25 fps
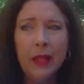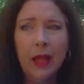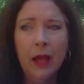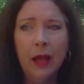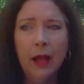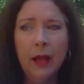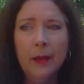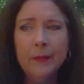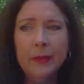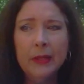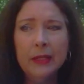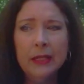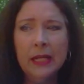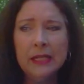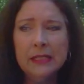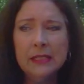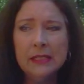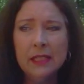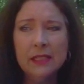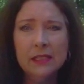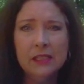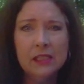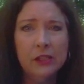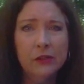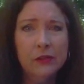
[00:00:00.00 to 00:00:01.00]
Um, and I
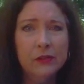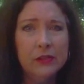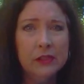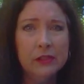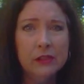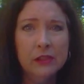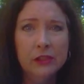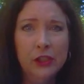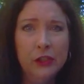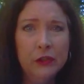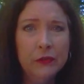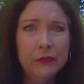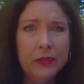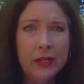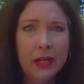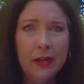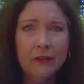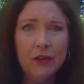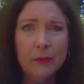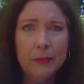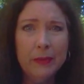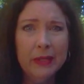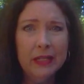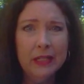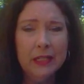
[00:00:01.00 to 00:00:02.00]
said, so you've
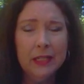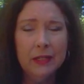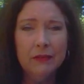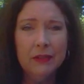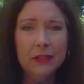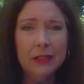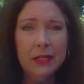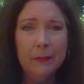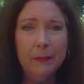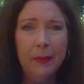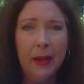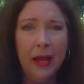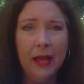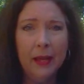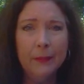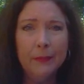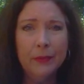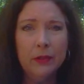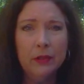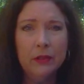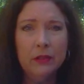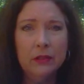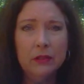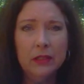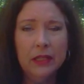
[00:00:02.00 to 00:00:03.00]
never been given a
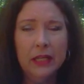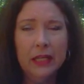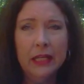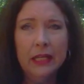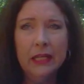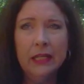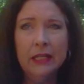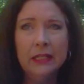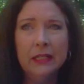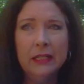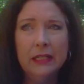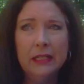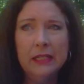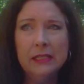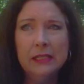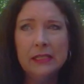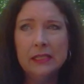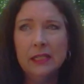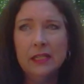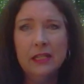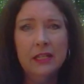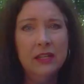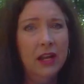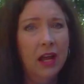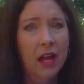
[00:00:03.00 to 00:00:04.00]
Bible? And he
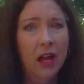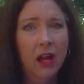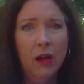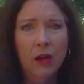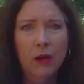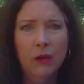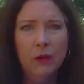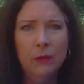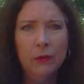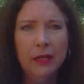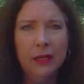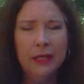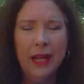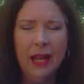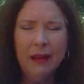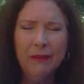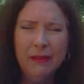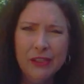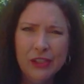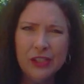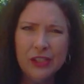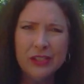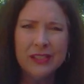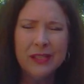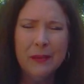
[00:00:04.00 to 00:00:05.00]
said, no. And I
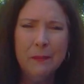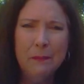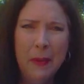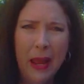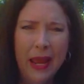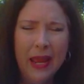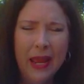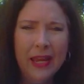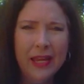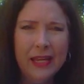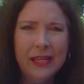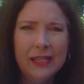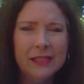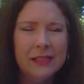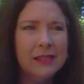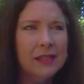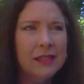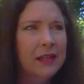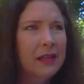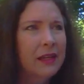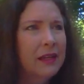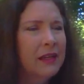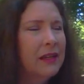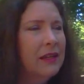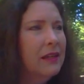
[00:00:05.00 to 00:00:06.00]
was just amazed.
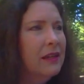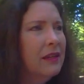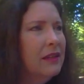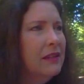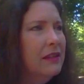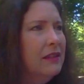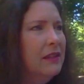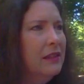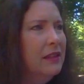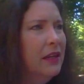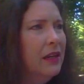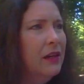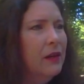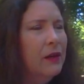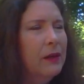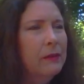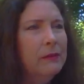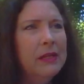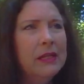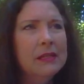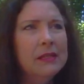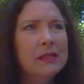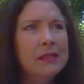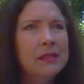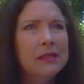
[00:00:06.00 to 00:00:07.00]
You know, I
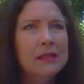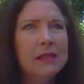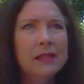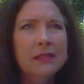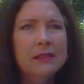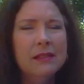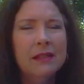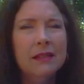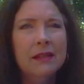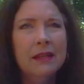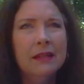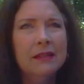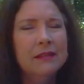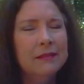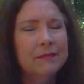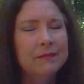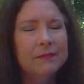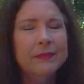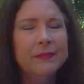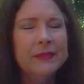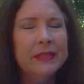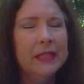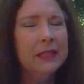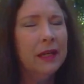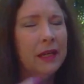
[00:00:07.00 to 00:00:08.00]
mean, it's, it,
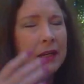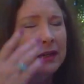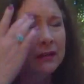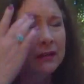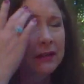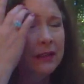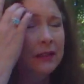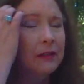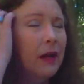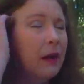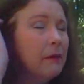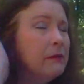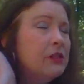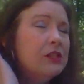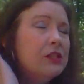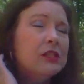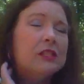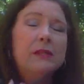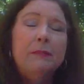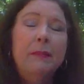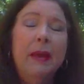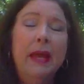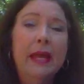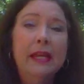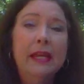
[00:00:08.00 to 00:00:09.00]
I don't know. I was
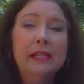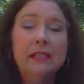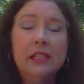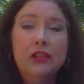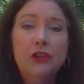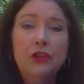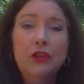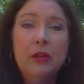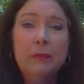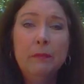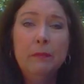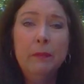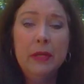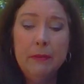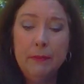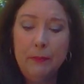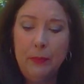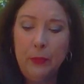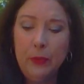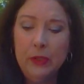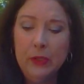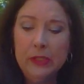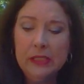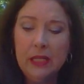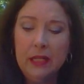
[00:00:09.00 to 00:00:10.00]
just amazed that you can be in
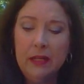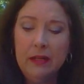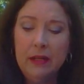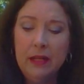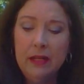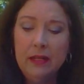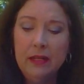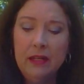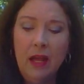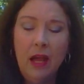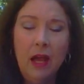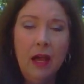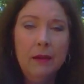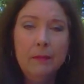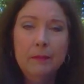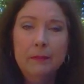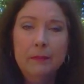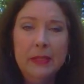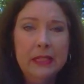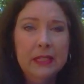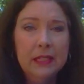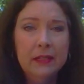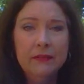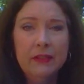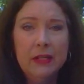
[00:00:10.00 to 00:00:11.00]
prison and
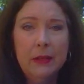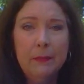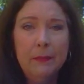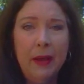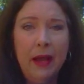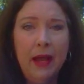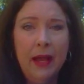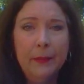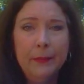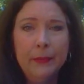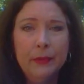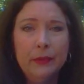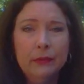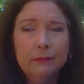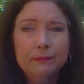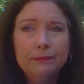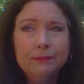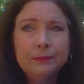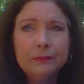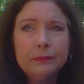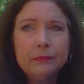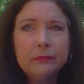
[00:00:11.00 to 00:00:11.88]
not be given a Bible.